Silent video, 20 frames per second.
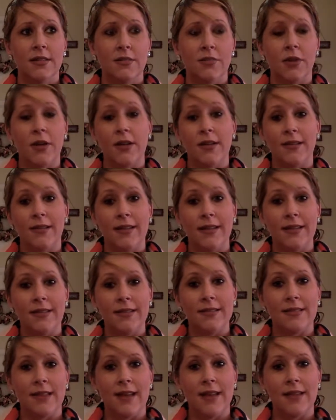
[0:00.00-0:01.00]
pregnant
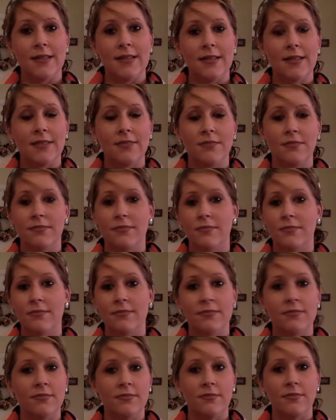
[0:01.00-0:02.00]
ladies that,
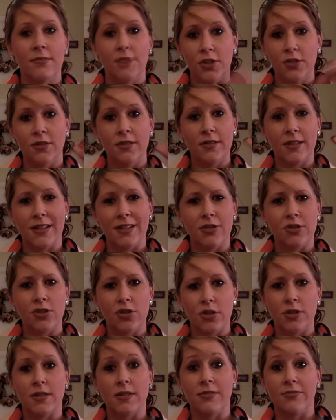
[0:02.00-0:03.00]
you know, like, there's
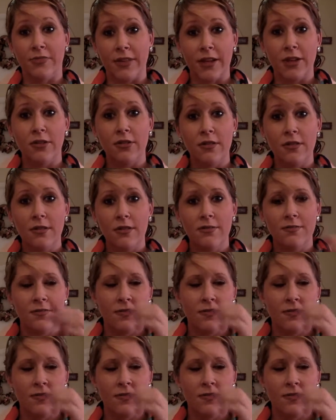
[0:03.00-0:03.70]
this flicker.